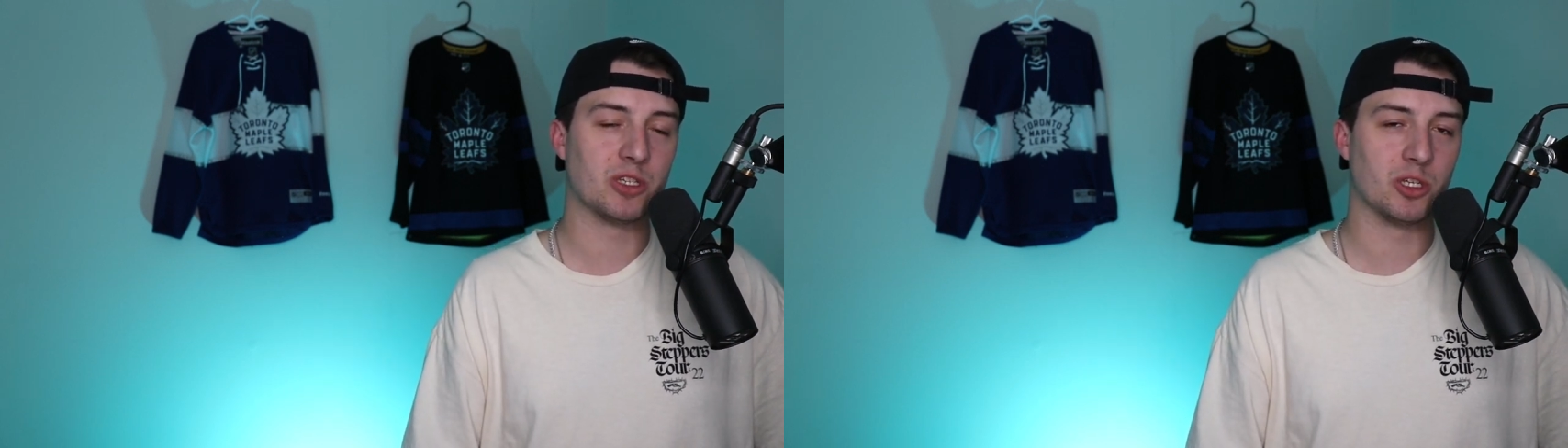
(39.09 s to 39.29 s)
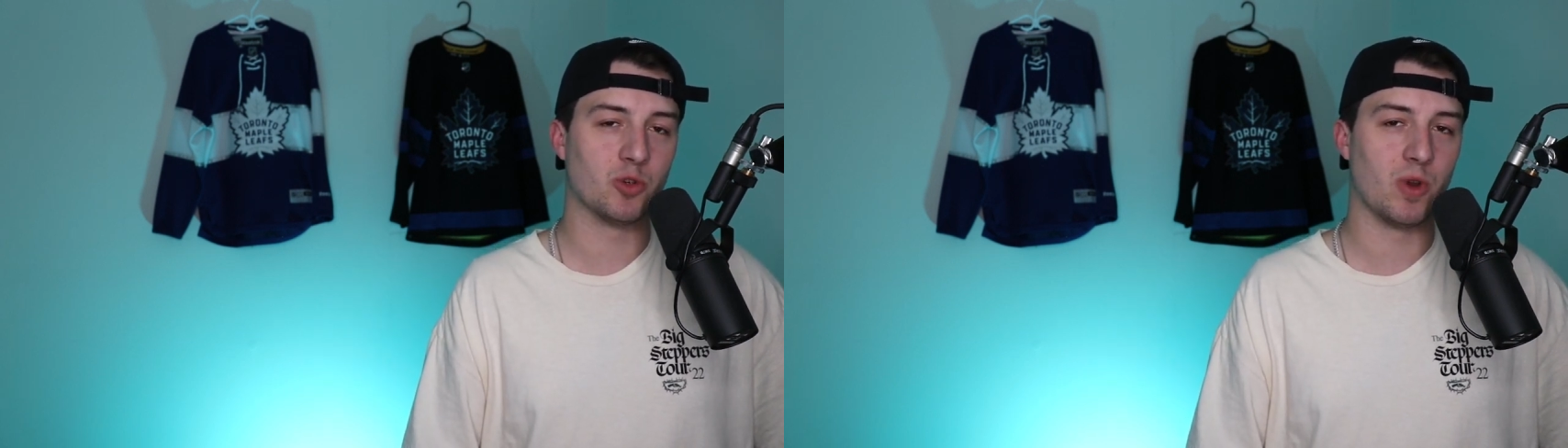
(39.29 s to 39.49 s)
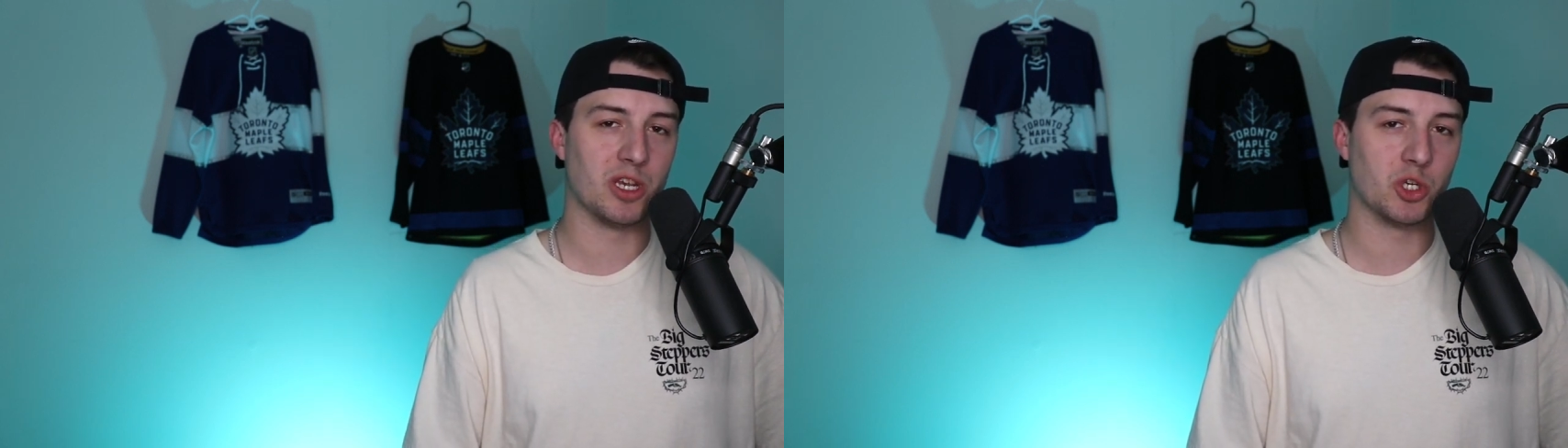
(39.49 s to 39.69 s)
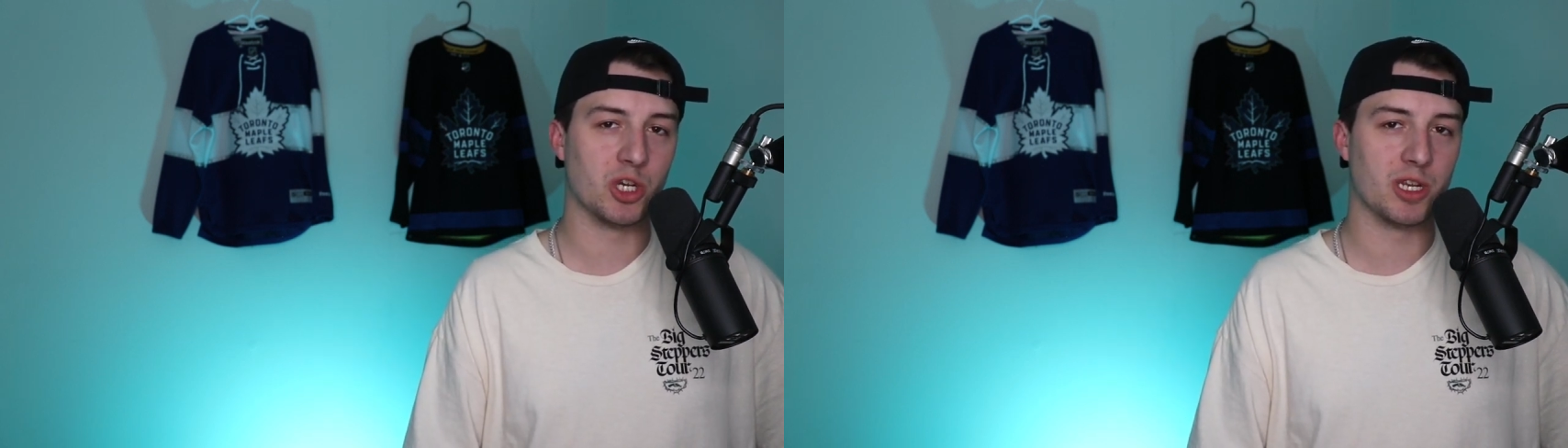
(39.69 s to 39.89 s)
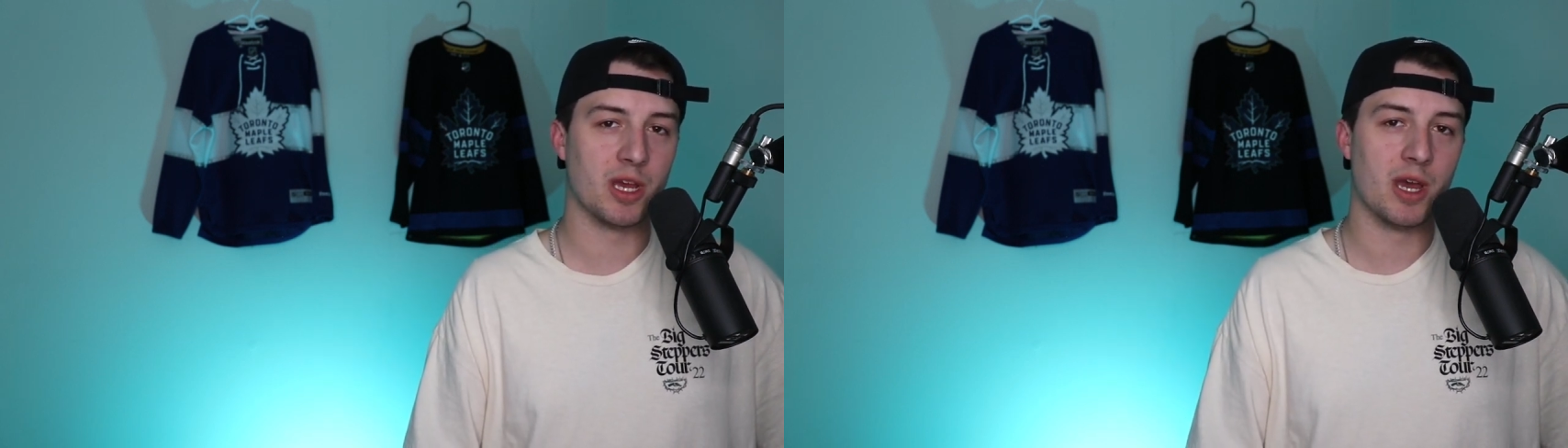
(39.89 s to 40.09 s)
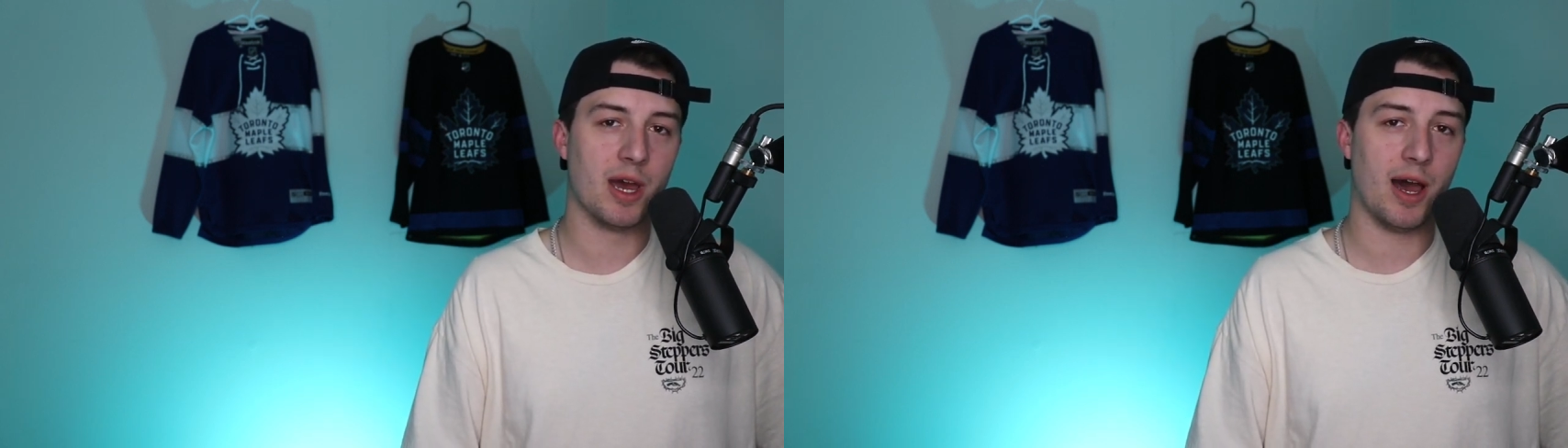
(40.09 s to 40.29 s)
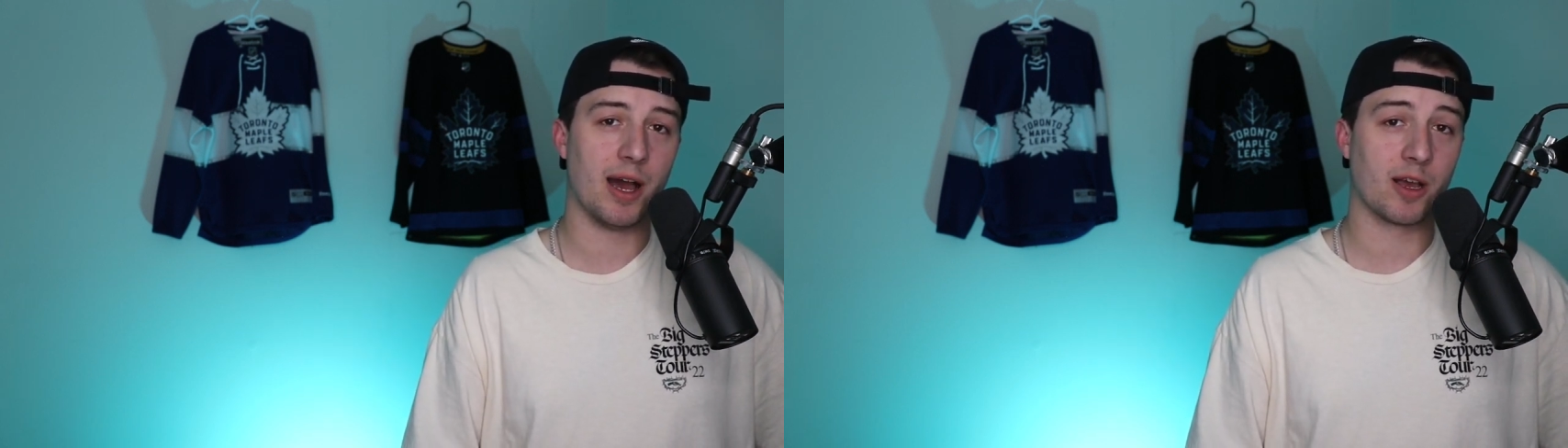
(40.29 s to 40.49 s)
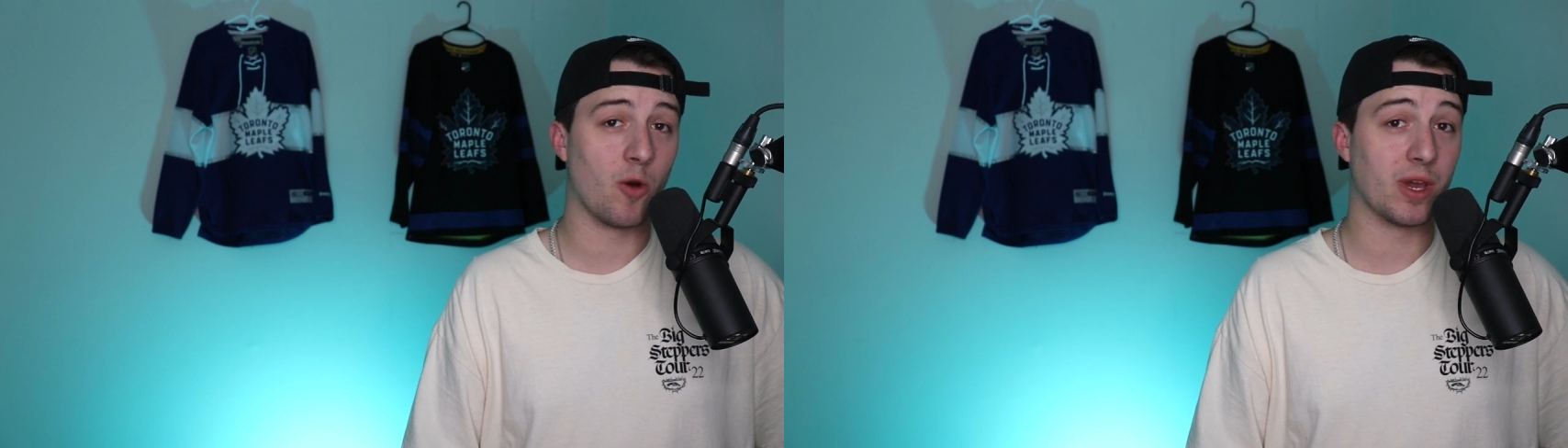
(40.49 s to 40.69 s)
situation
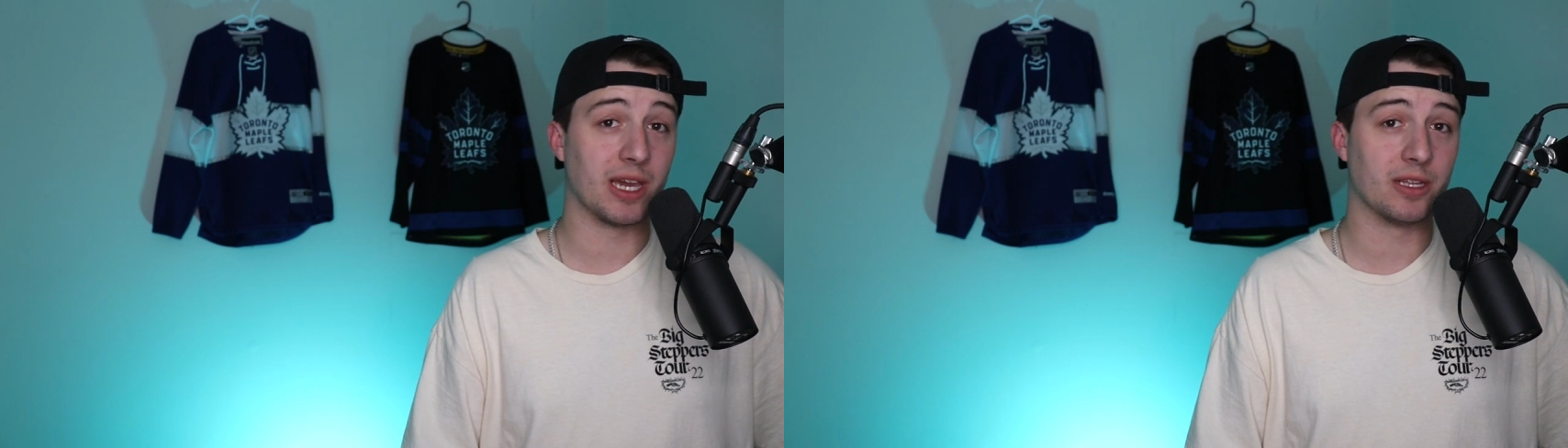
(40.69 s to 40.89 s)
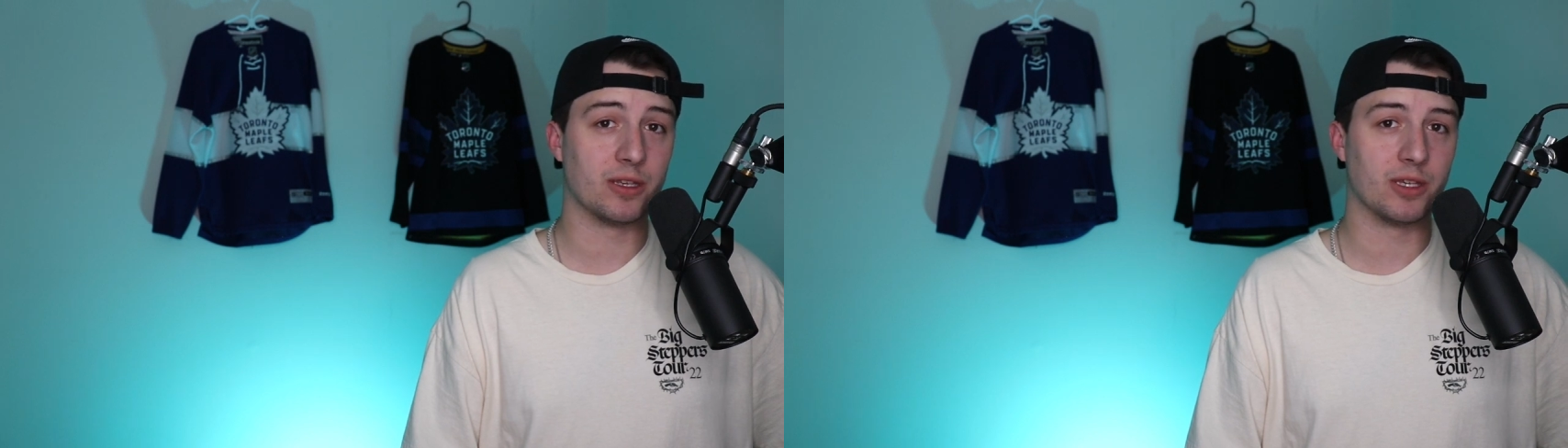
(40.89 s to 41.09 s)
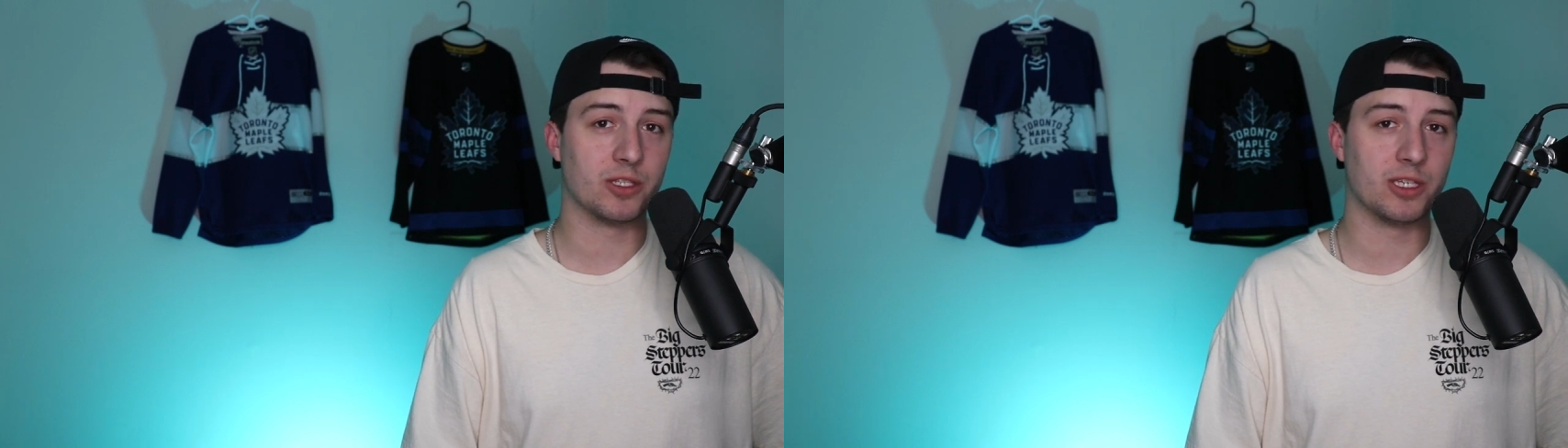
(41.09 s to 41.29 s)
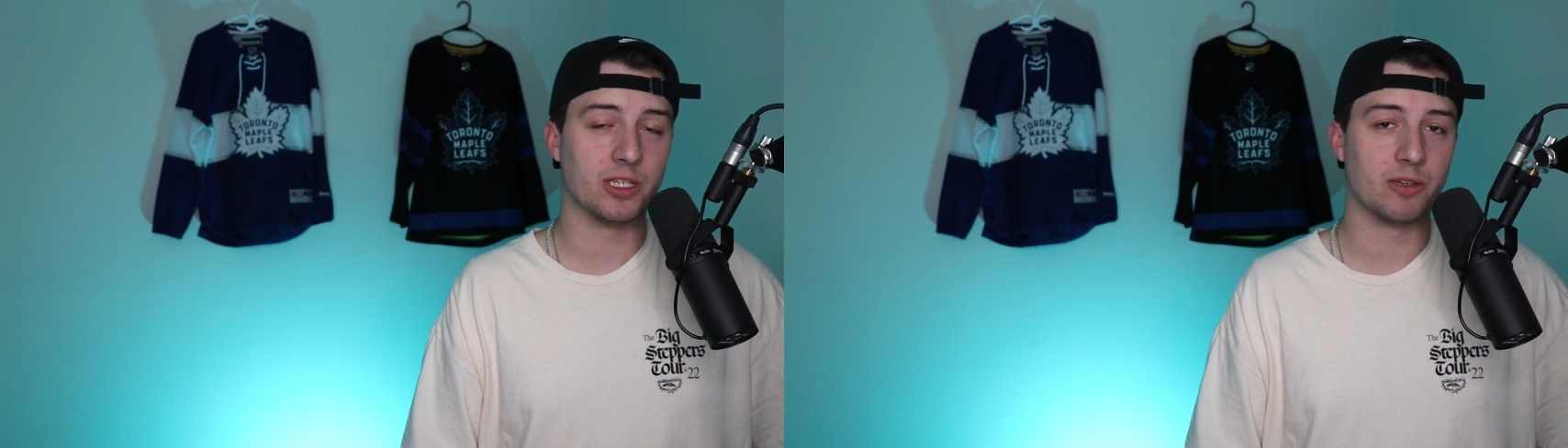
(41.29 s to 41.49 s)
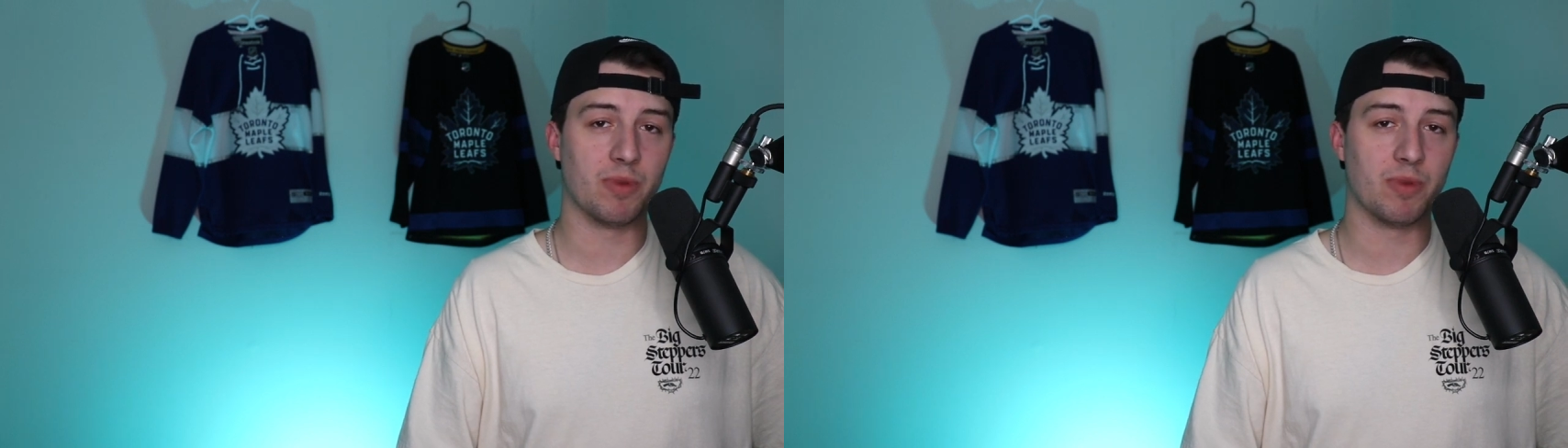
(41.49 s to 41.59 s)
going into this season.